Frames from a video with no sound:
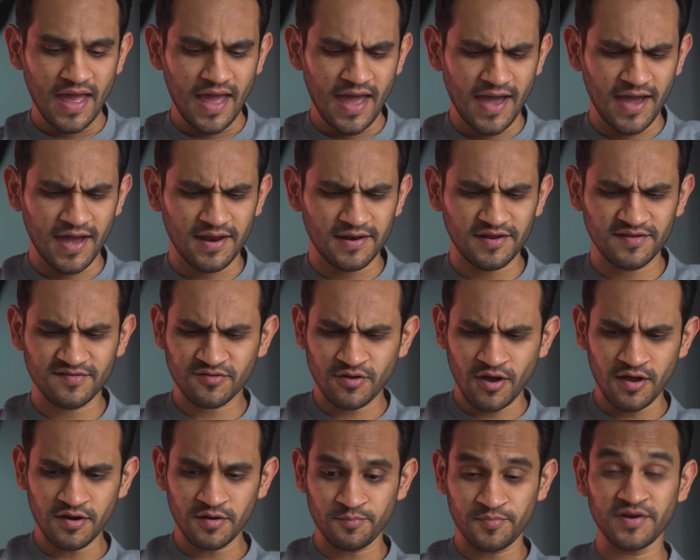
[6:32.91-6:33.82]
And it's
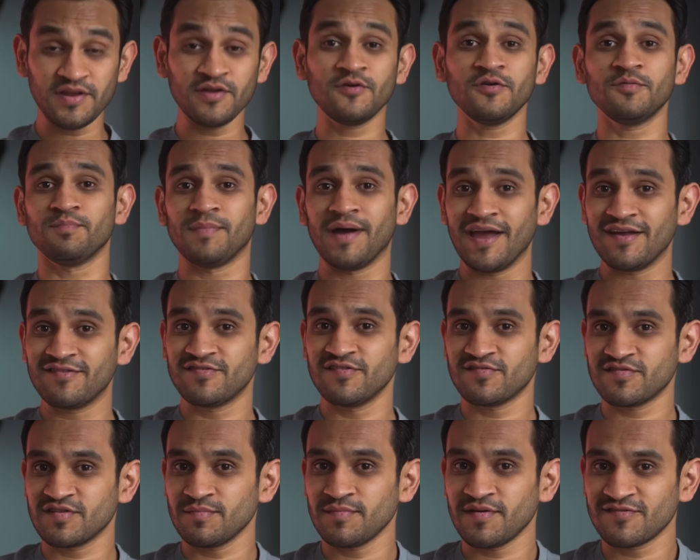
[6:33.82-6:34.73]
got a pretty good mic
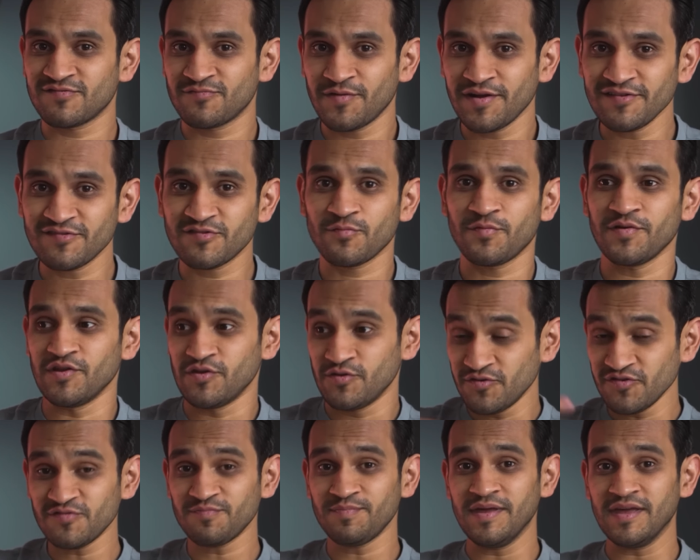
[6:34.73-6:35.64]
system as well, so when
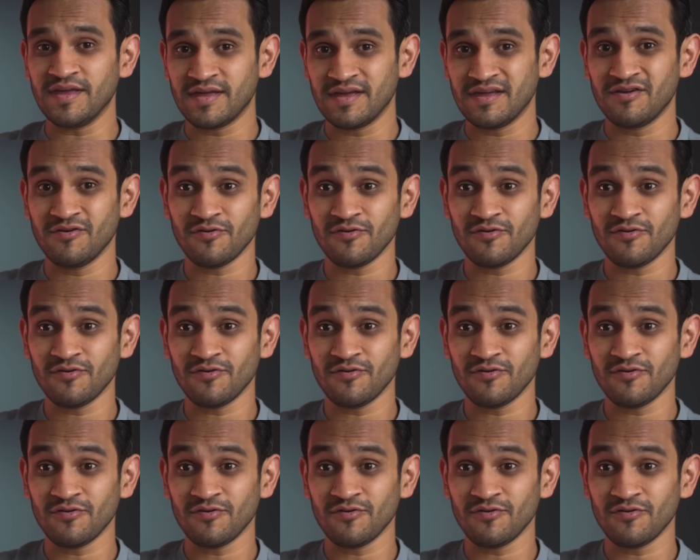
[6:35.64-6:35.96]
you're speaking,